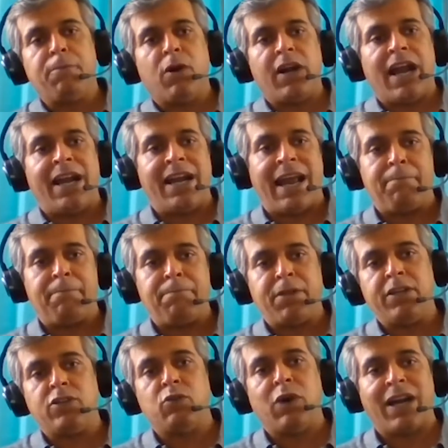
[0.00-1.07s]
we keep on
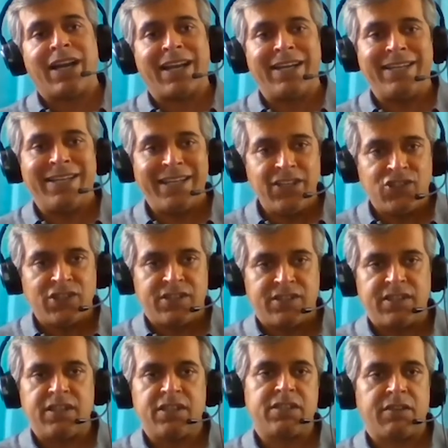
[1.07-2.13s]
adapting to our
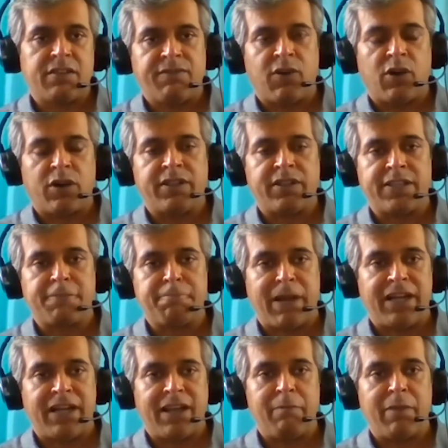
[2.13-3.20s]
contingencies for
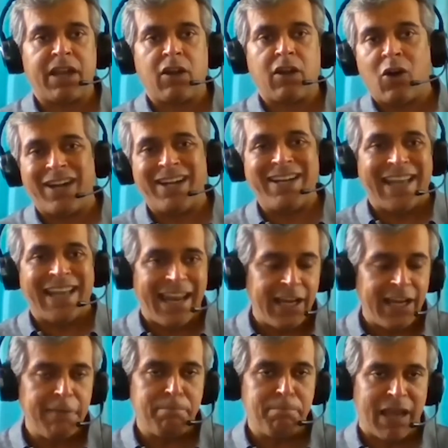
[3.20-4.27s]
this pandemic on a
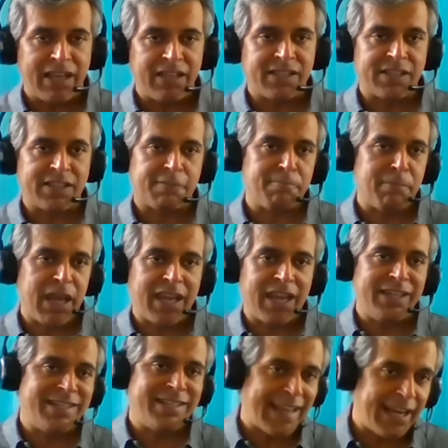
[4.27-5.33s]
daily basis,
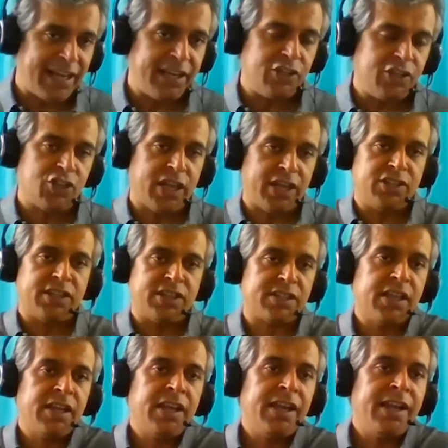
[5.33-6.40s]
making daily
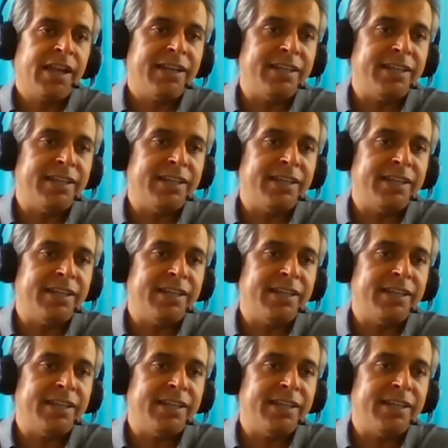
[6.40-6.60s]
changes,